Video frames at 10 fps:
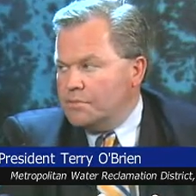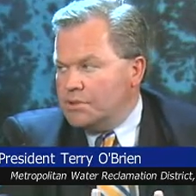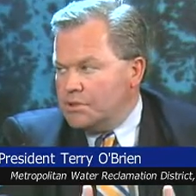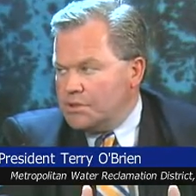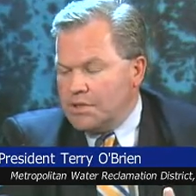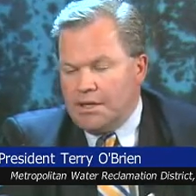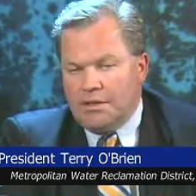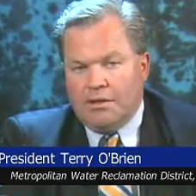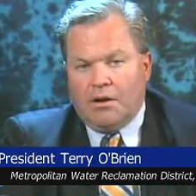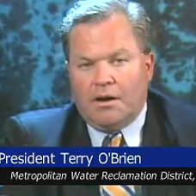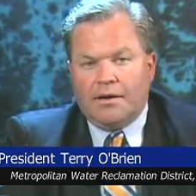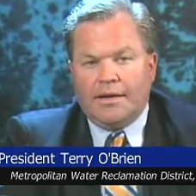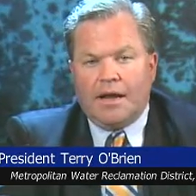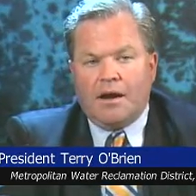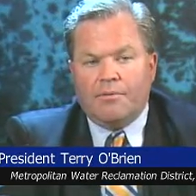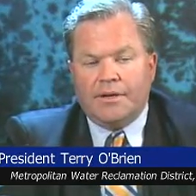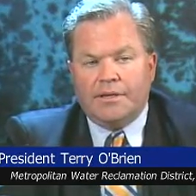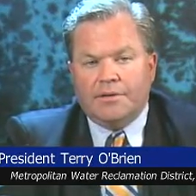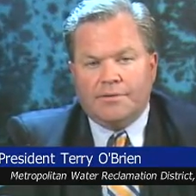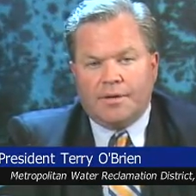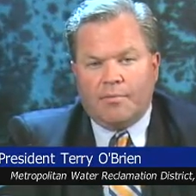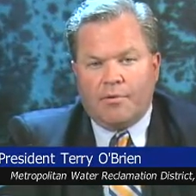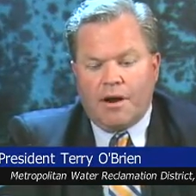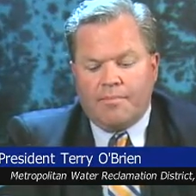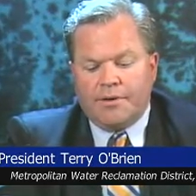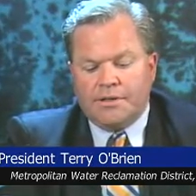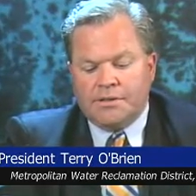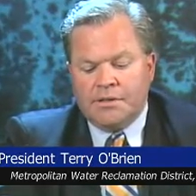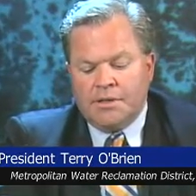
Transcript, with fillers: which is state law, and how we deal with our properties.